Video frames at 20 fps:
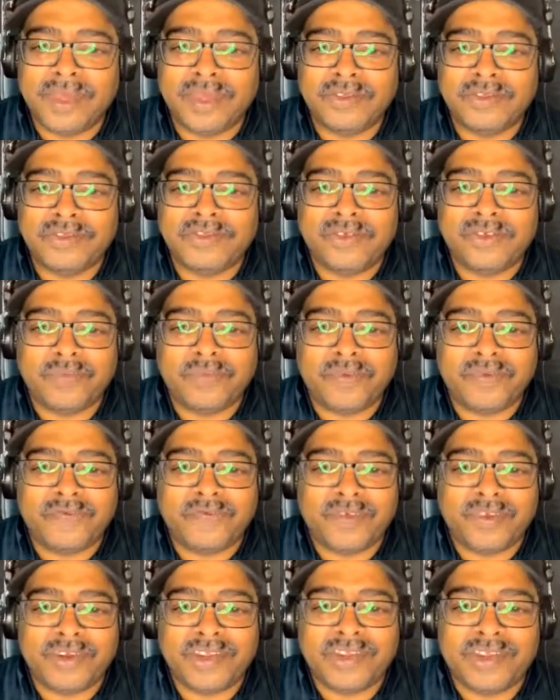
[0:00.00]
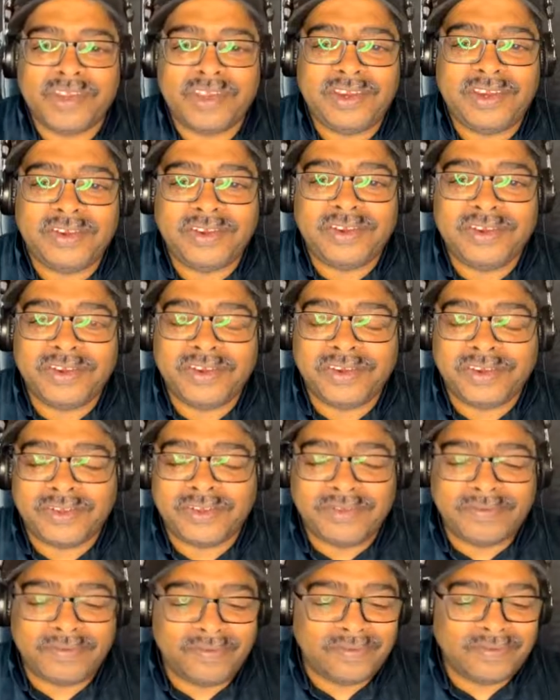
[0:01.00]
male stripper for the seniors.
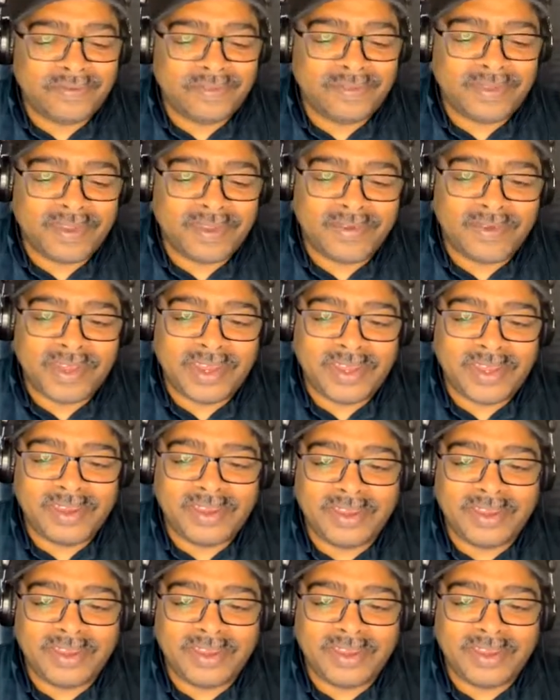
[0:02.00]
Right?